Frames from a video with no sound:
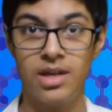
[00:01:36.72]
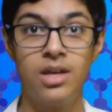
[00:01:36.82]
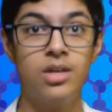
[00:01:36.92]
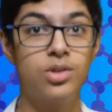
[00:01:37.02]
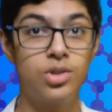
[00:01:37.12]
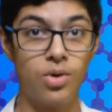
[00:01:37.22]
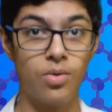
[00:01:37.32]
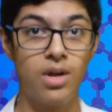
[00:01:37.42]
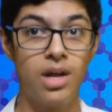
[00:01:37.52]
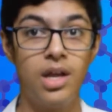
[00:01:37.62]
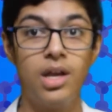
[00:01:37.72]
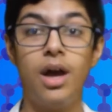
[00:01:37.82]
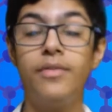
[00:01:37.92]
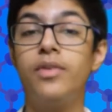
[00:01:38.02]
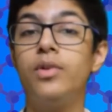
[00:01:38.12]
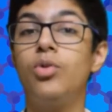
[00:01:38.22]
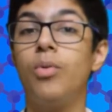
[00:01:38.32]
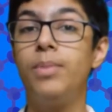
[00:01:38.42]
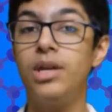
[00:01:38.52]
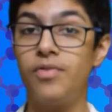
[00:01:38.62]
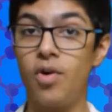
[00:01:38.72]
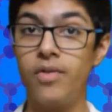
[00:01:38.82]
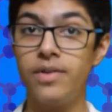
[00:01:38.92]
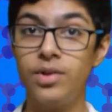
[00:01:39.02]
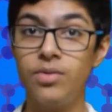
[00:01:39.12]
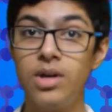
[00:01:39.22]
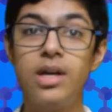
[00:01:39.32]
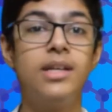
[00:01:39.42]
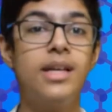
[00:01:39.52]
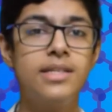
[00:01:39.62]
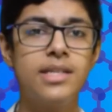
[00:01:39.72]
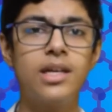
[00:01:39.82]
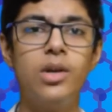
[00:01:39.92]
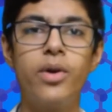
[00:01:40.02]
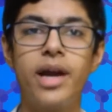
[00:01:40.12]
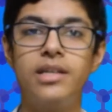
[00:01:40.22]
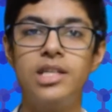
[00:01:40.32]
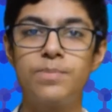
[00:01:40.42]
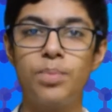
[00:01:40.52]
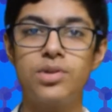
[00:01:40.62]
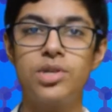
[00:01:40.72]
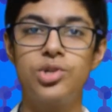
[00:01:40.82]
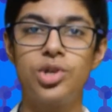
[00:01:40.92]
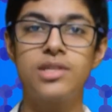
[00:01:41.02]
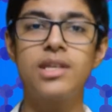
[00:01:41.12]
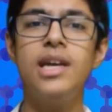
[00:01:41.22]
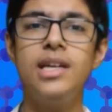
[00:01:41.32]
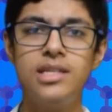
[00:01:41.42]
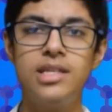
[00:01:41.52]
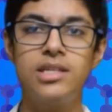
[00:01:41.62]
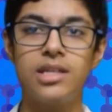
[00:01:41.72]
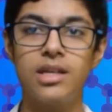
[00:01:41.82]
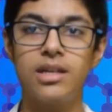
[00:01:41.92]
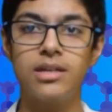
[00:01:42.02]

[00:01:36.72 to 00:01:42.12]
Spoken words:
So now I've given you a brief overview. Let's take a look at these procedures in detail.